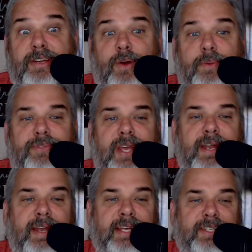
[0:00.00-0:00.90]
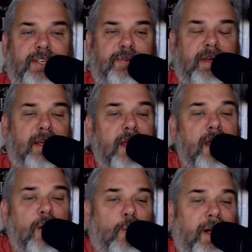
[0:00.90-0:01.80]
Know what I'm saying? Next entry.
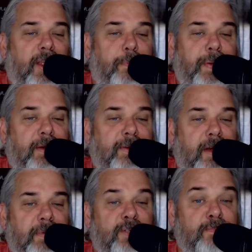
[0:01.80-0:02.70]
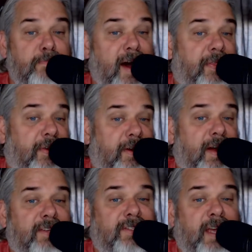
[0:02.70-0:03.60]
One of the POW's mother
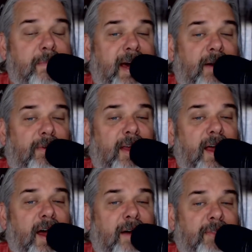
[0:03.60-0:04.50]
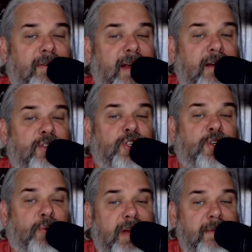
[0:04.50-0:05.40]
has come out of the crowd
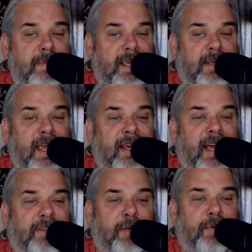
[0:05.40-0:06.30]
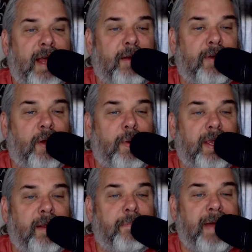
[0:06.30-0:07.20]
screaming and got the crowd going
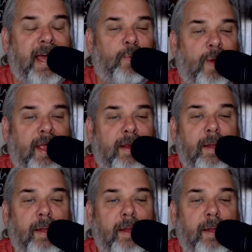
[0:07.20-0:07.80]
in a bad way.